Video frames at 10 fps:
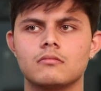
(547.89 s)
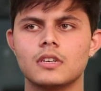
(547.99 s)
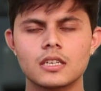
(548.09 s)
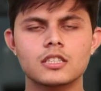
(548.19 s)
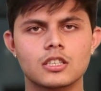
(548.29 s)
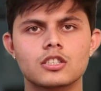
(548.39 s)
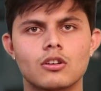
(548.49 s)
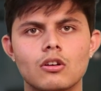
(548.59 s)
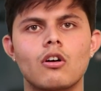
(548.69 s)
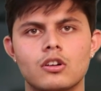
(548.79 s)
It's
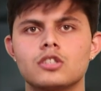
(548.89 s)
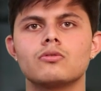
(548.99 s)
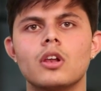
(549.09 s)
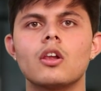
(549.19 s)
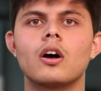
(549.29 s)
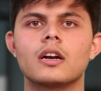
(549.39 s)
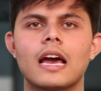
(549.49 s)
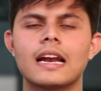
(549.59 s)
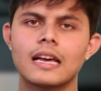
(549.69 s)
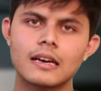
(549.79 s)
gonna cost you a lot.
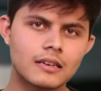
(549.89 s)
And